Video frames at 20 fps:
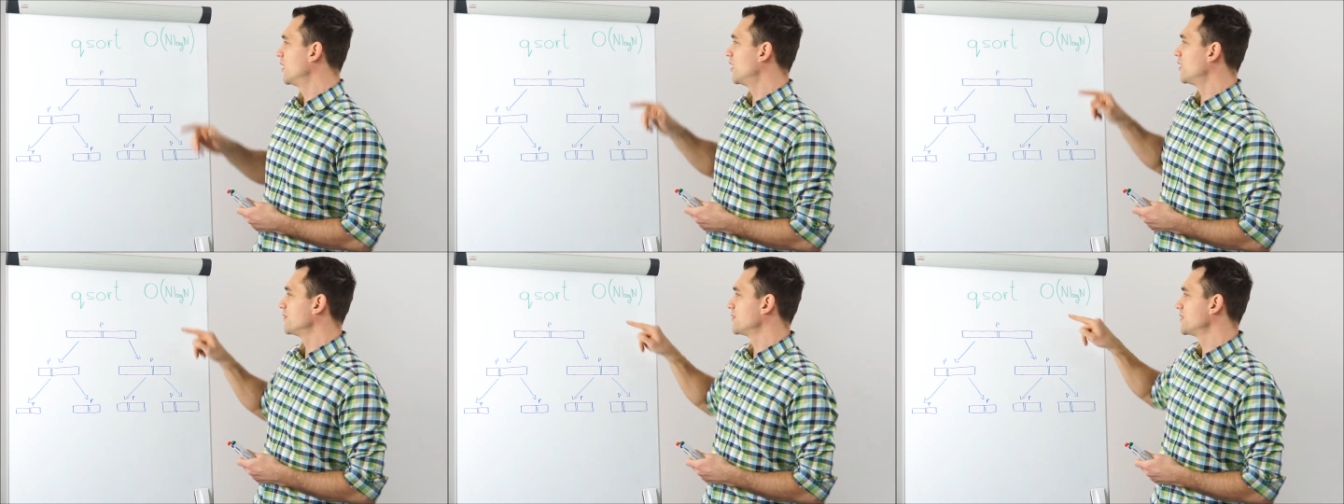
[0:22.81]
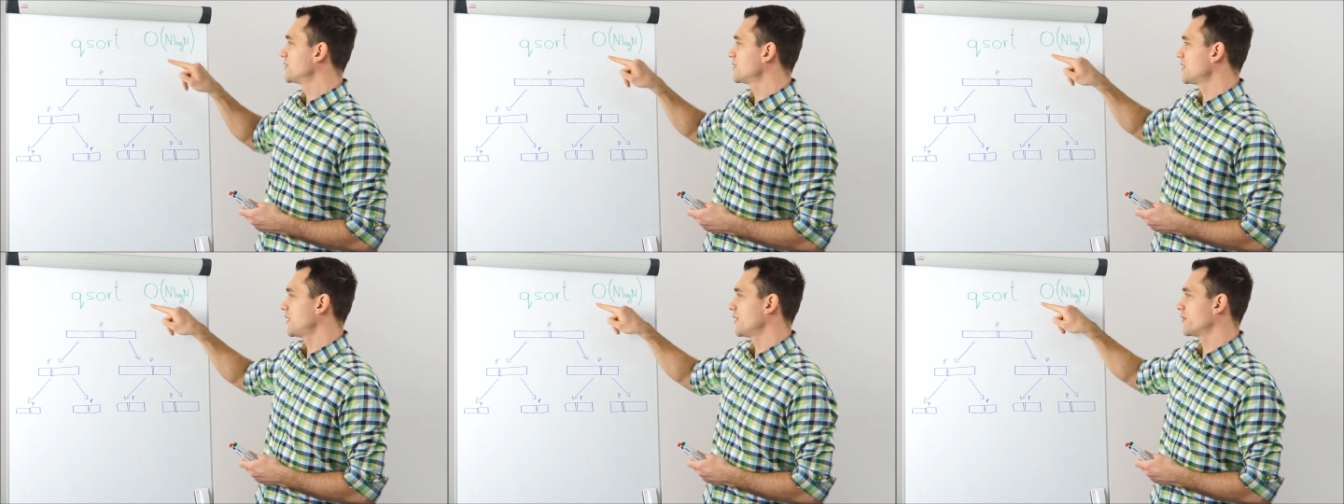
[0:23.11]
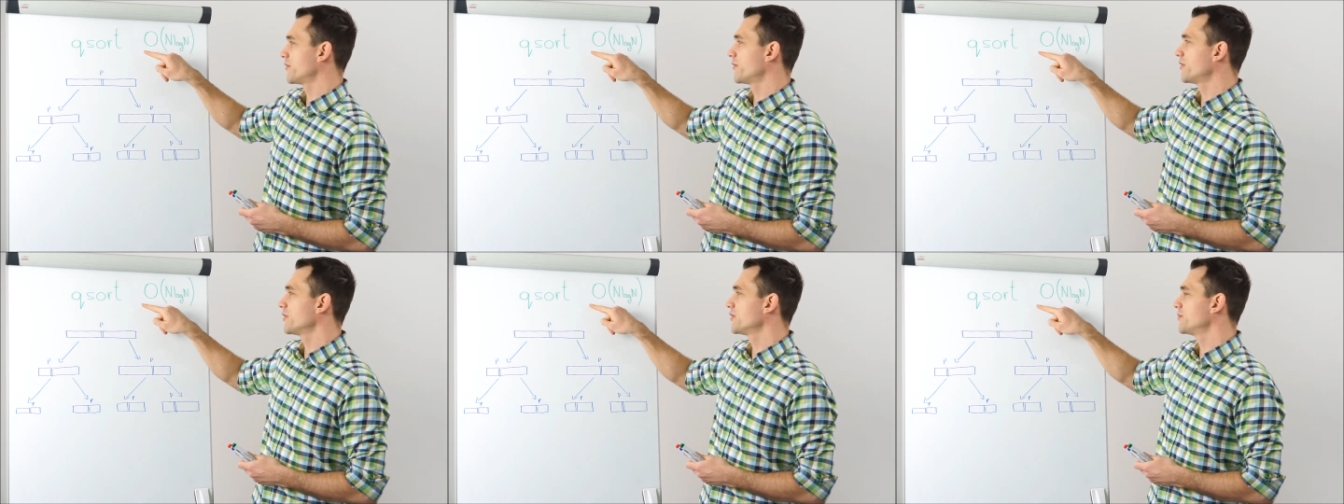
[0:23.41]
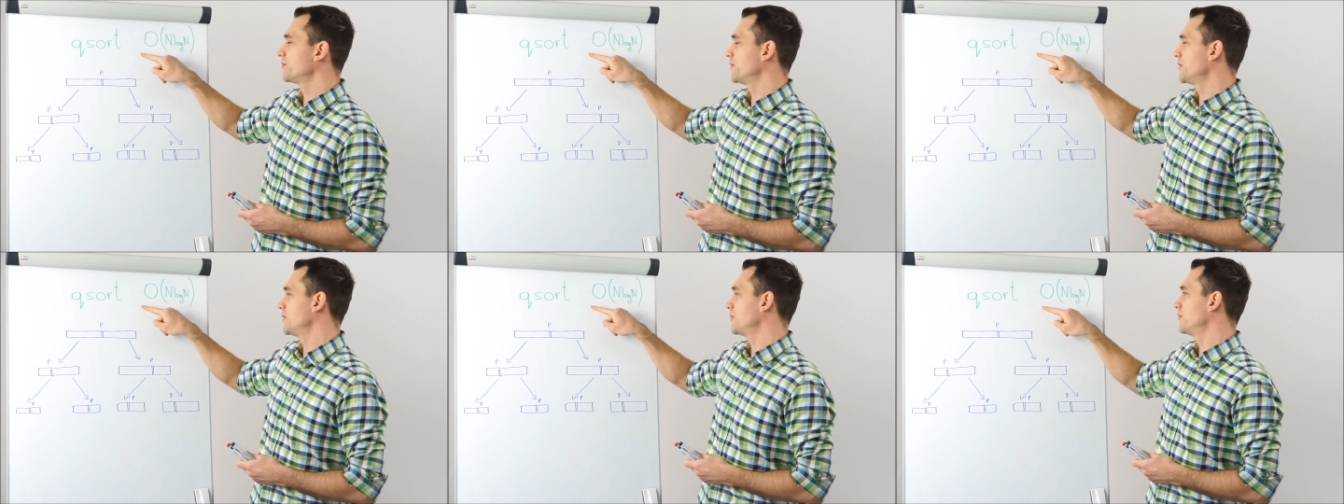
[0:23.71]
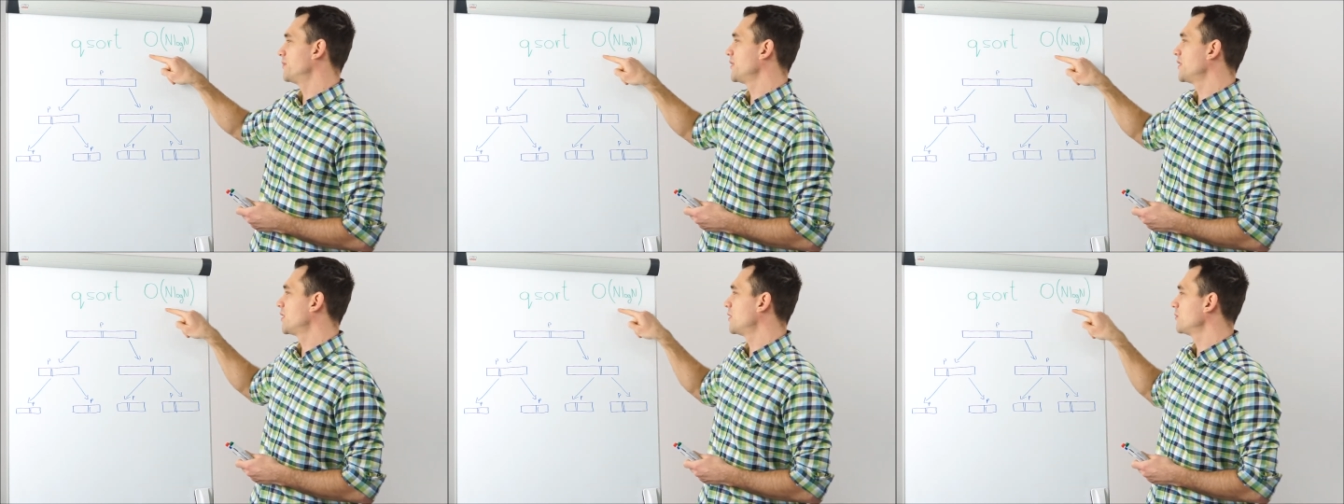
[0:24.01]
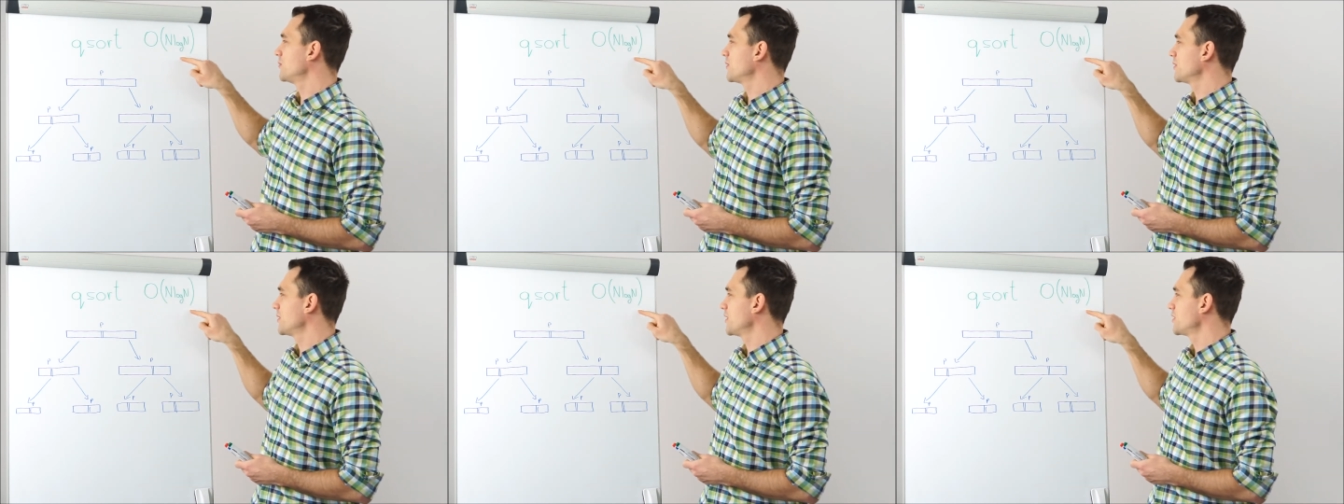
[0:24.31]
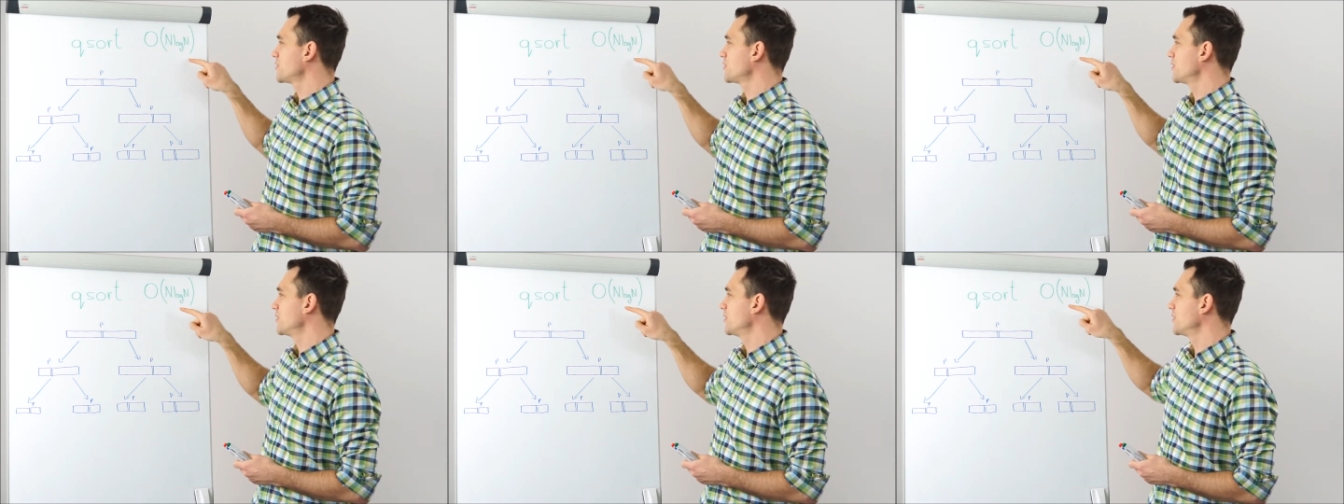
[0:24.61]
of this algorithm in big O
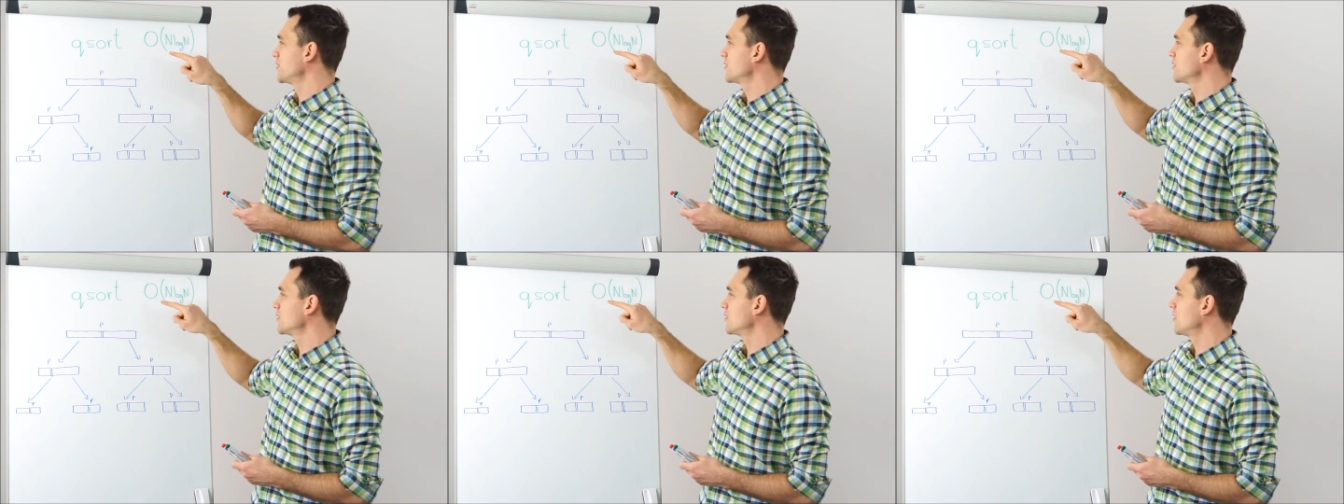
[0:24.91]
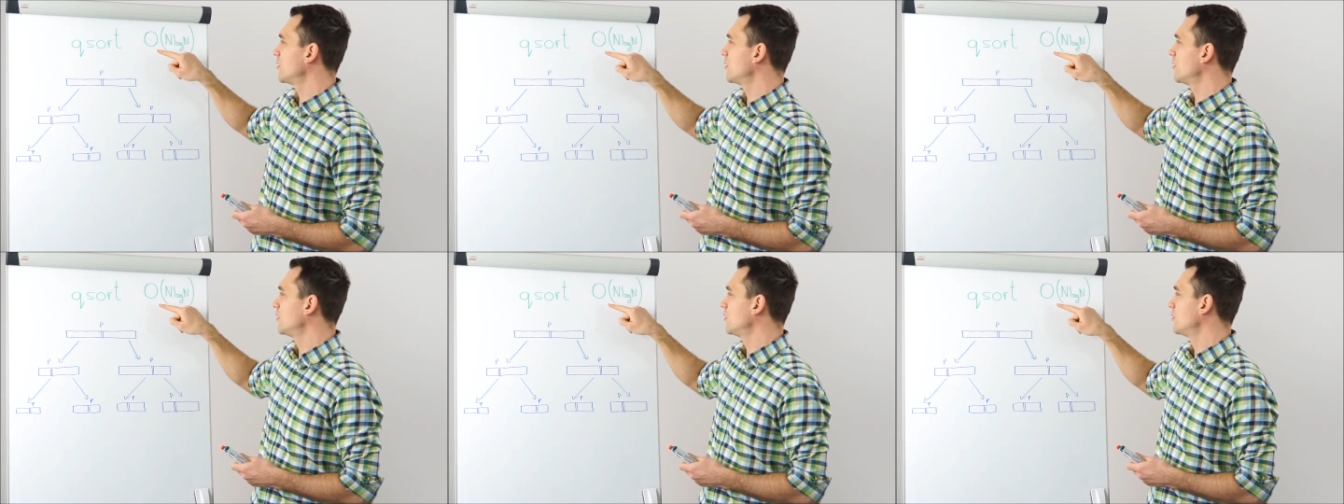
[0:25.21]
notation is